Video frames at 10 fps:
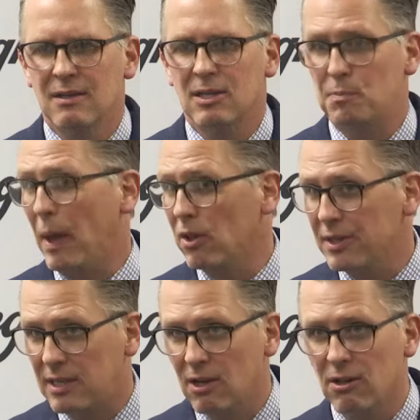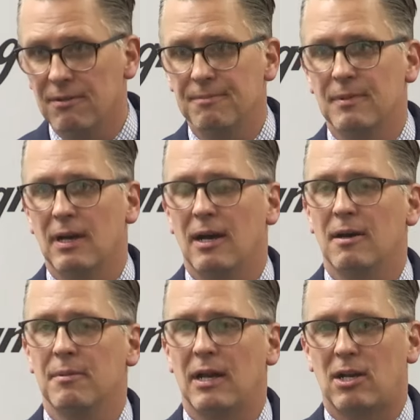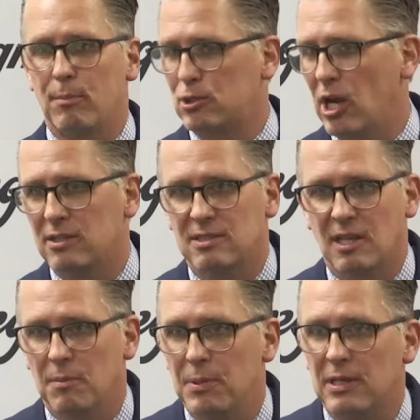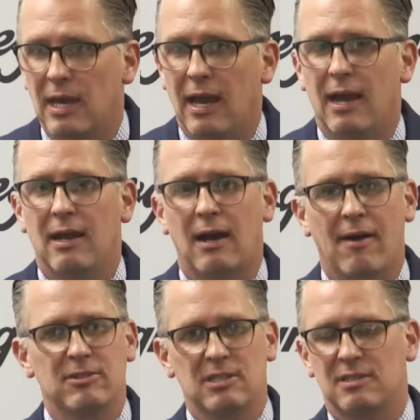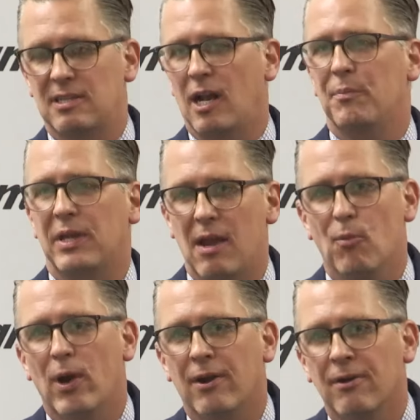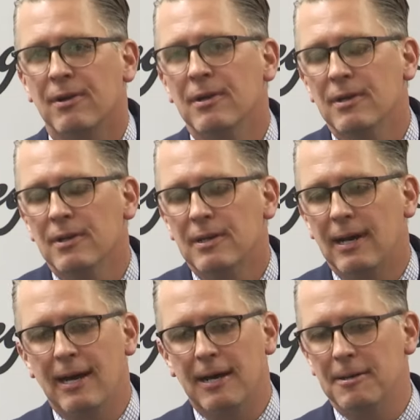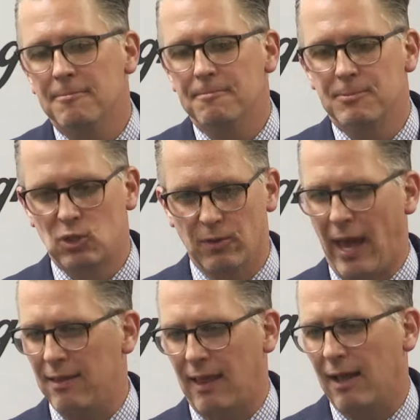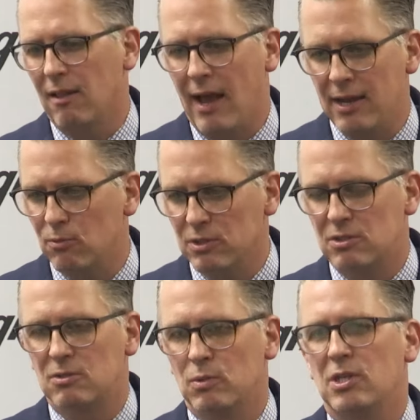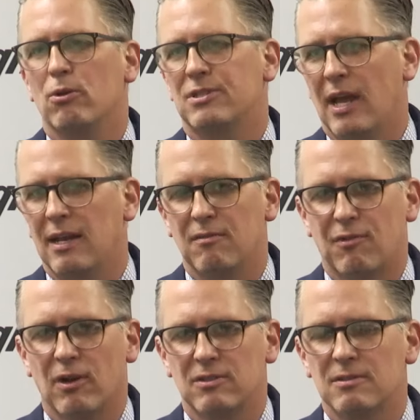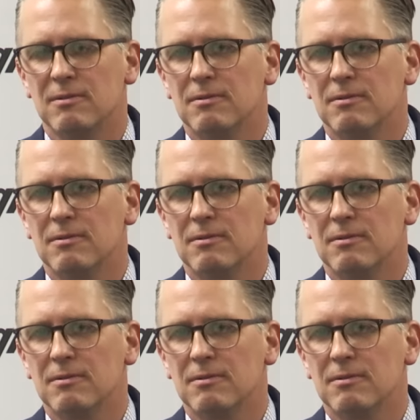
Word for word: his penalty kill. Um, had a couple chances on the PK. Obviously, set up the game winner. Um, so that that line was was outstanding for us.